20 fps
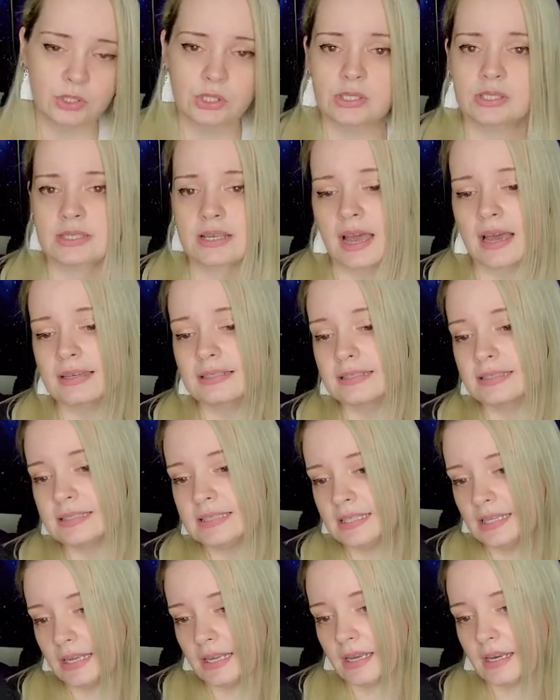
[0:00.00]
She's got
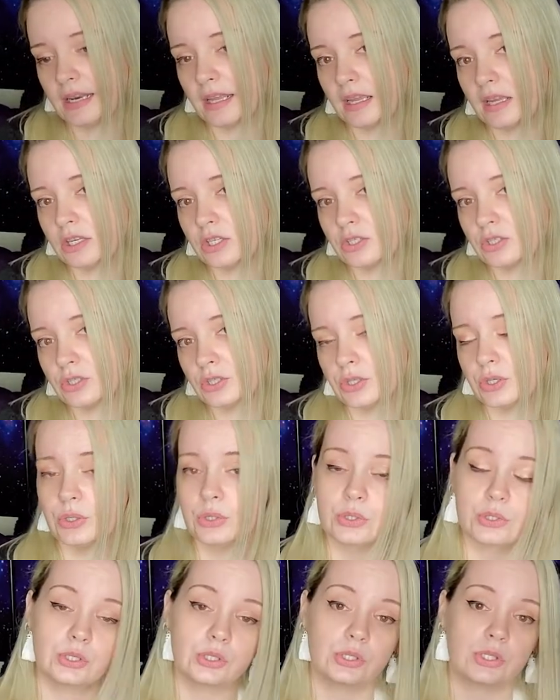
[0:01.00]

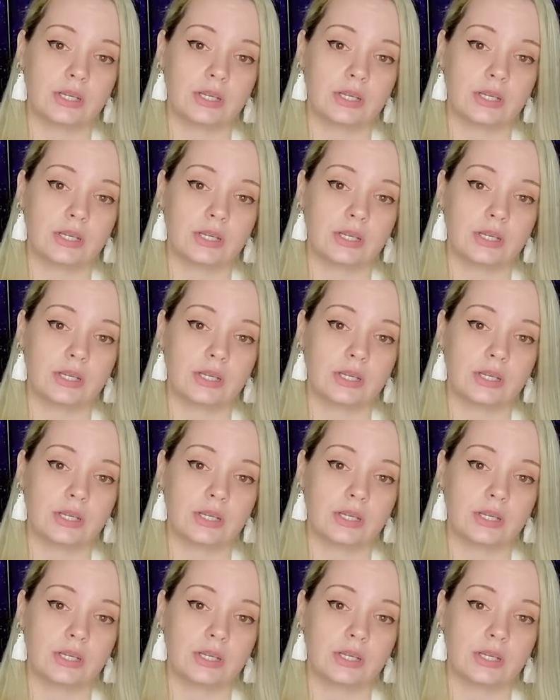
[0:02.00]
teenagers,